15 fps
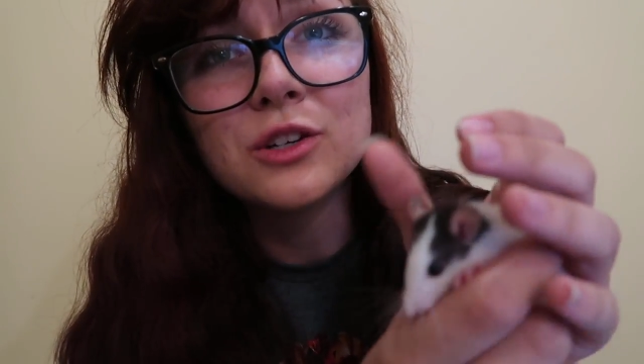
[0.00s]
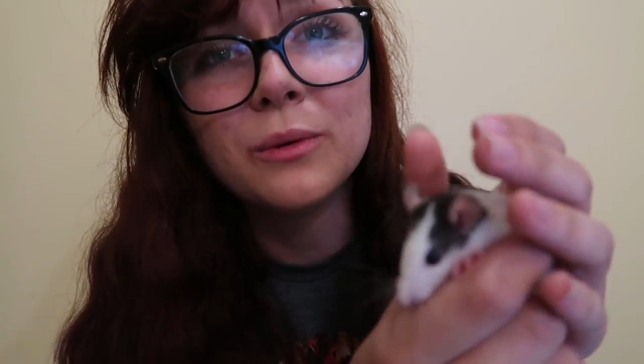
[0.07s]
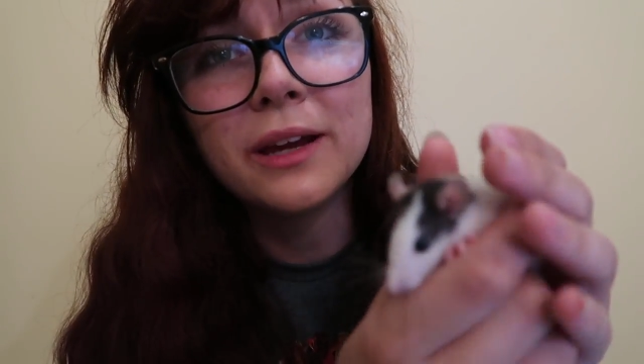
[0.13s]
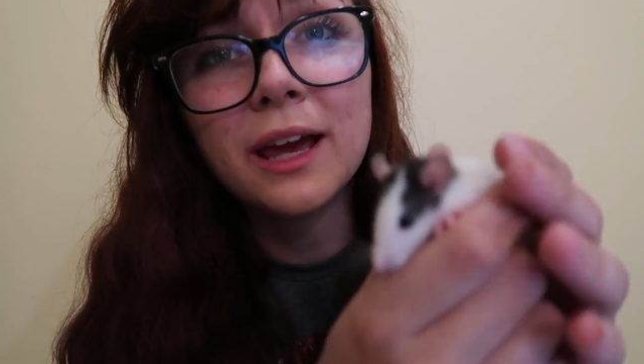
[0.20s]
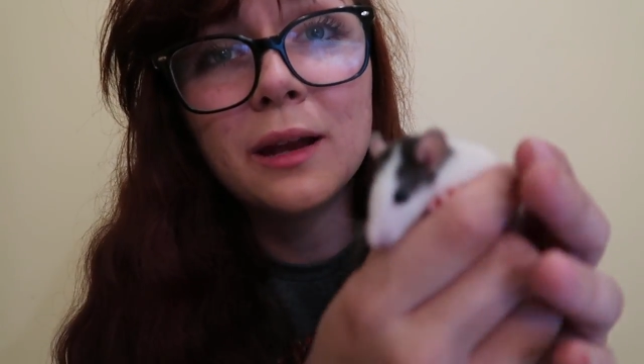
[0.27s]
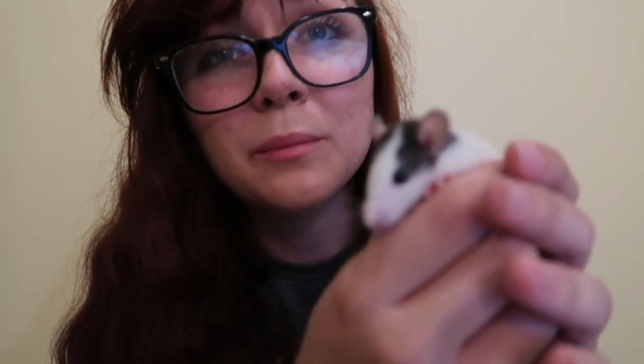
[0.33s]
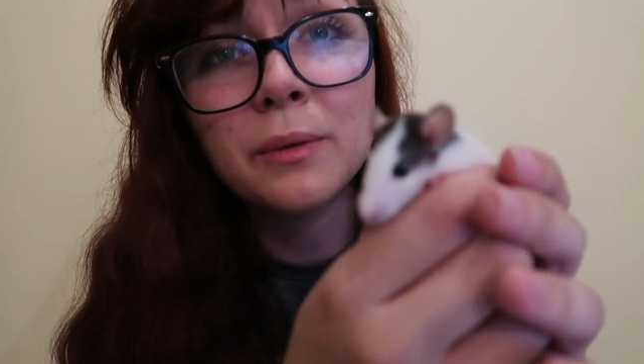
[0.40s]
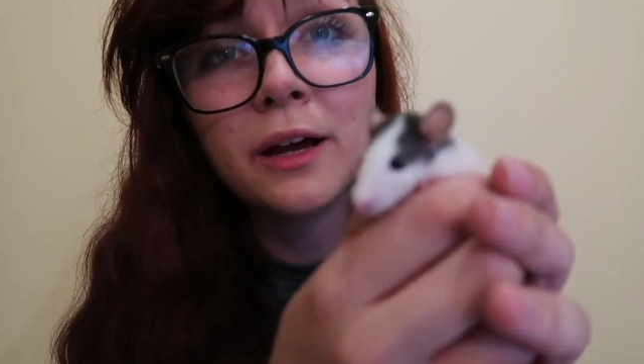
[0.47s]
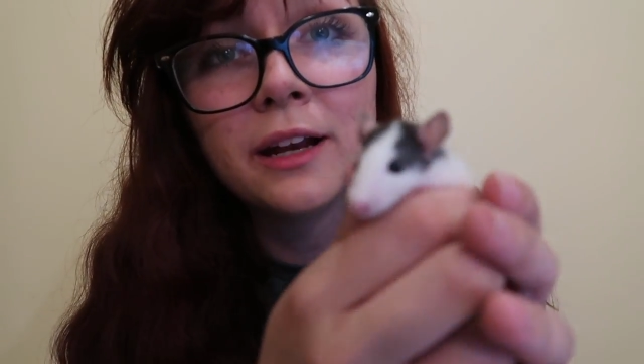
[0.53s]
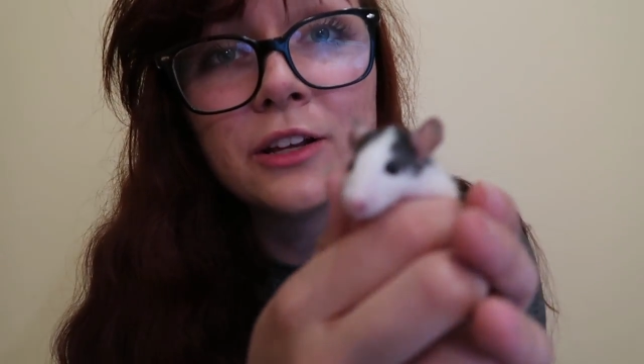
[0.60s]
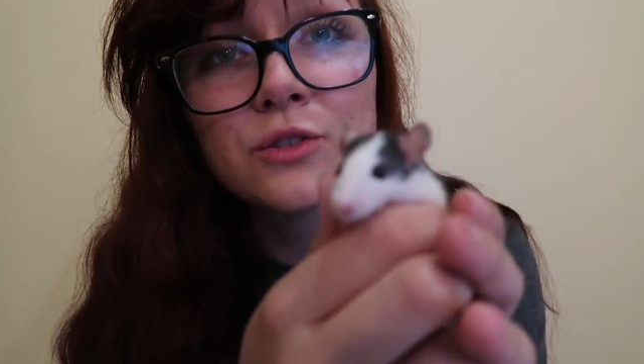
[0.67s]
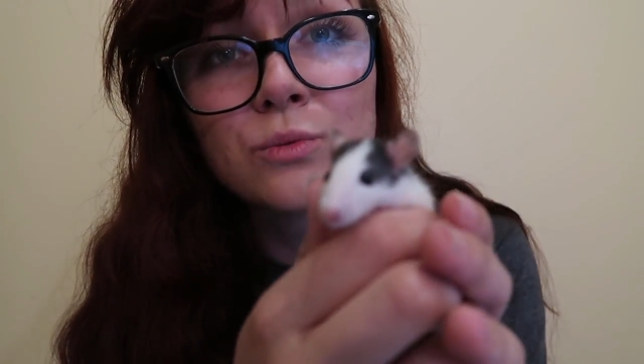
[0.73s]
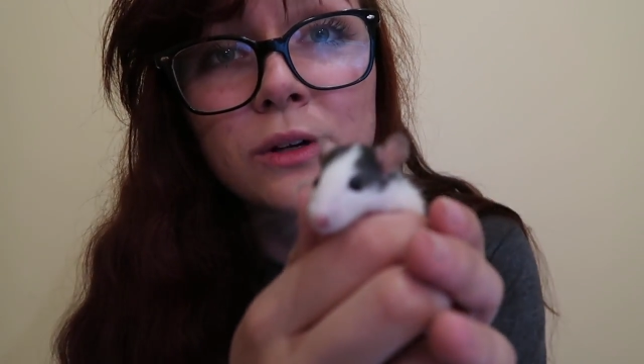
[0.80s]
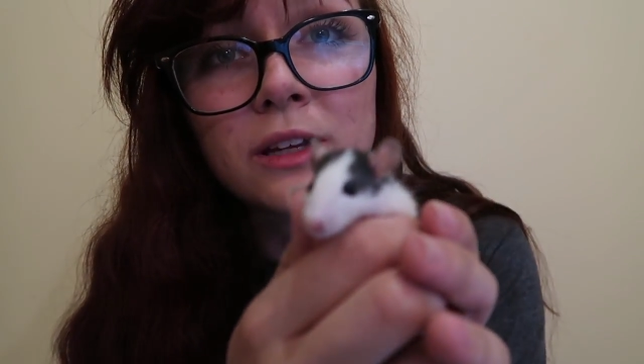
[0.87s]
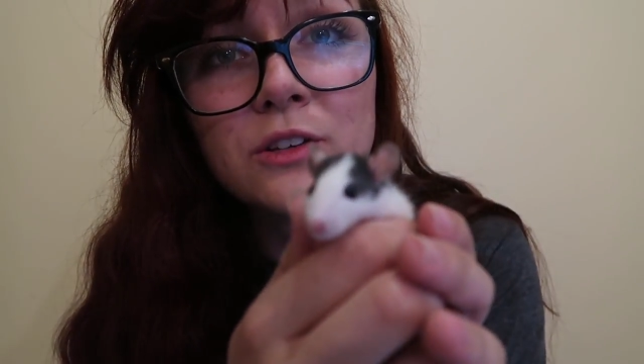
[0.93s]
doing it, but
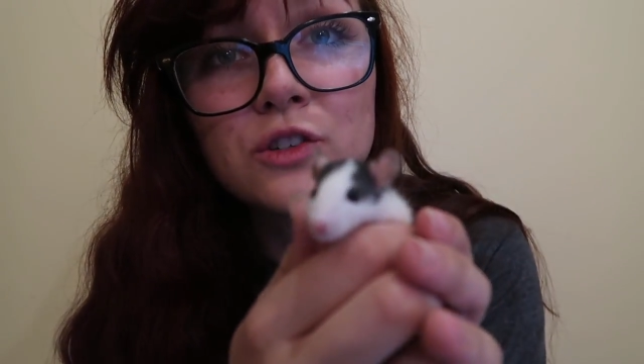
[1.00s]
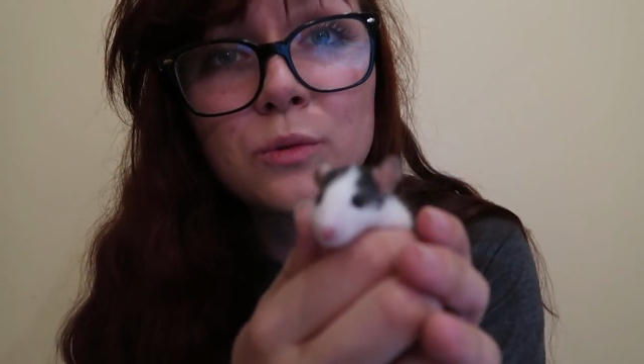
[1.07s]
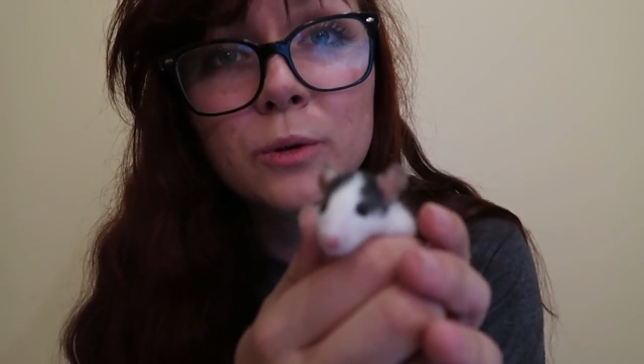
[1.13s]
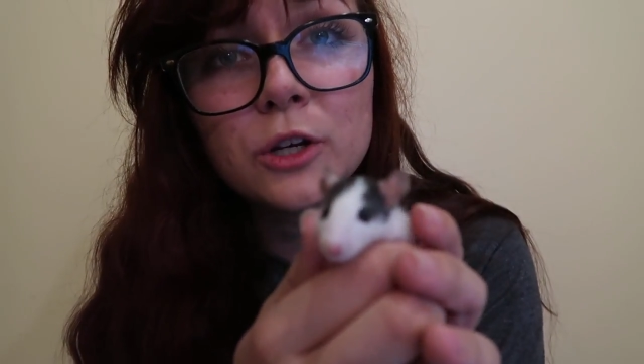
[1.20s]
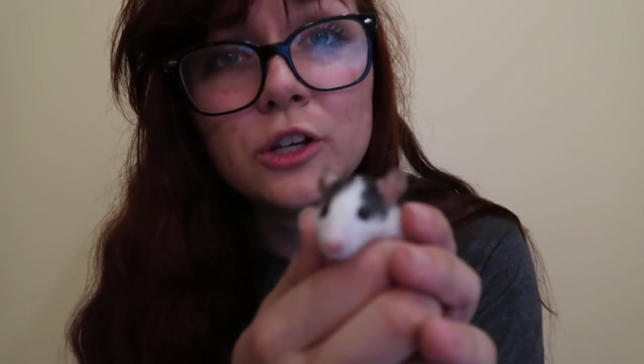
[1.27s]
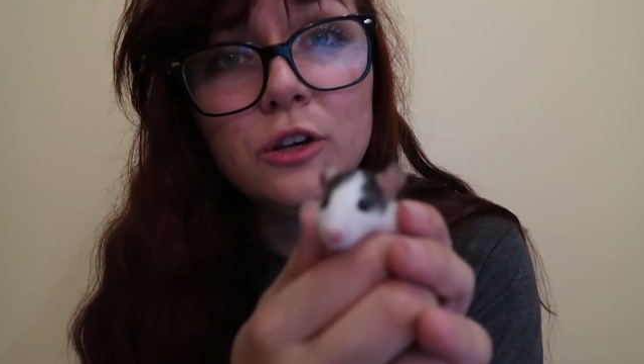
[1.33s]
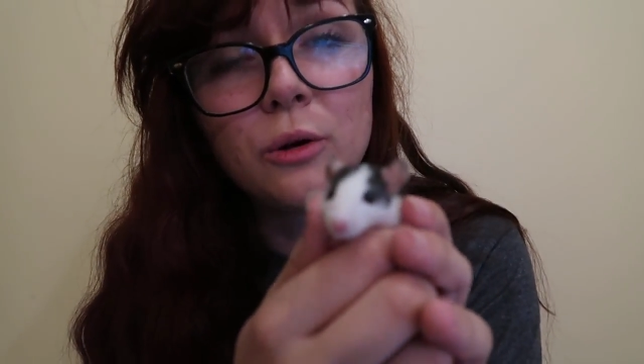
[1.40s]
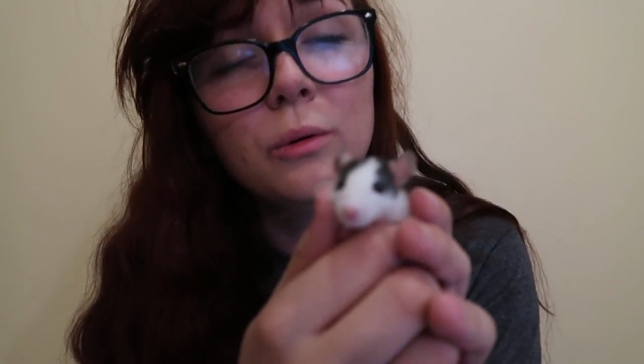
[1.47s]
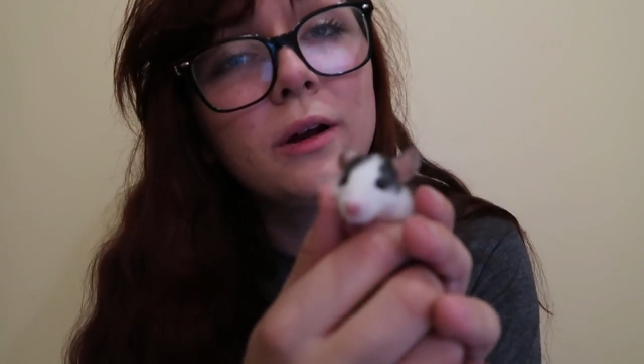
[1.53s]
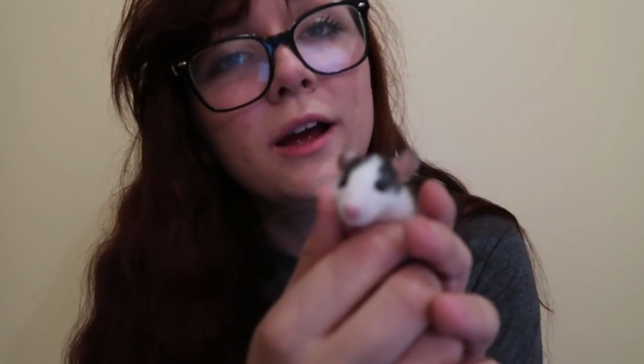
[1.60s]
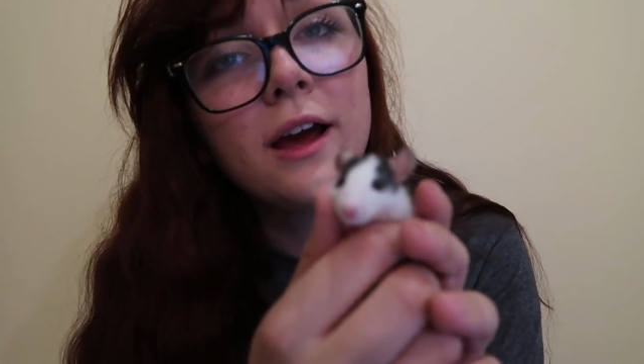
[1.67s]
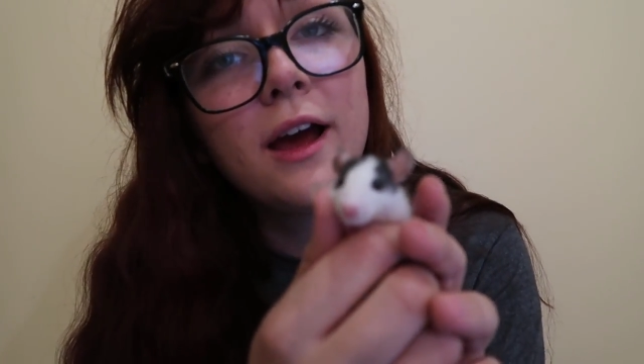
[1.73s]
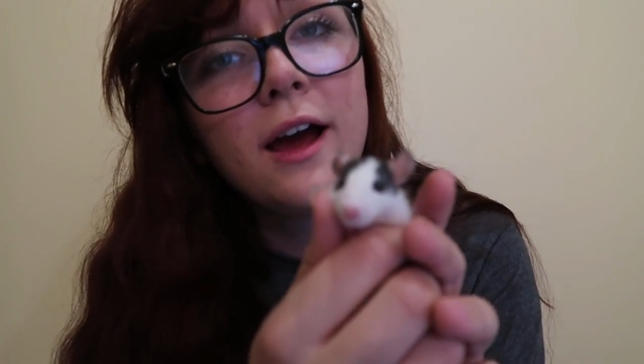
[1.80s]
it's really super cute.